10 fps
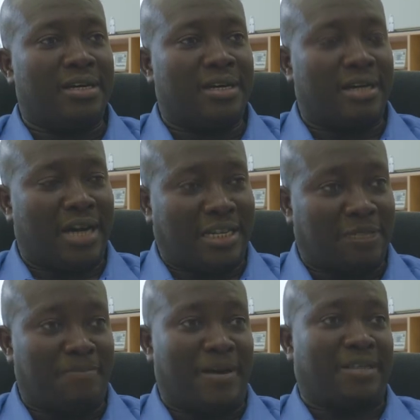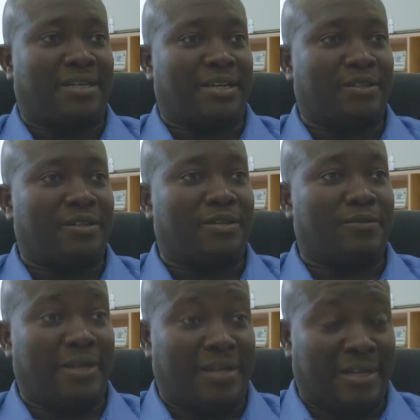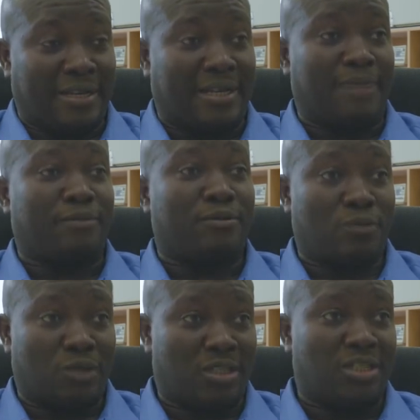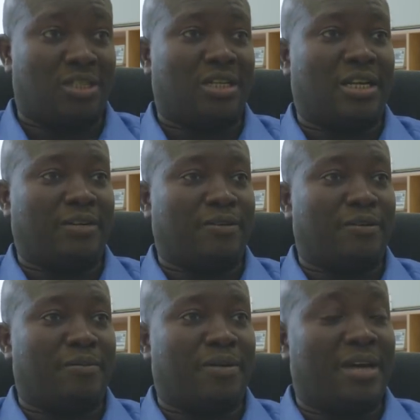uh, aspects actually when it comes to the digital economy.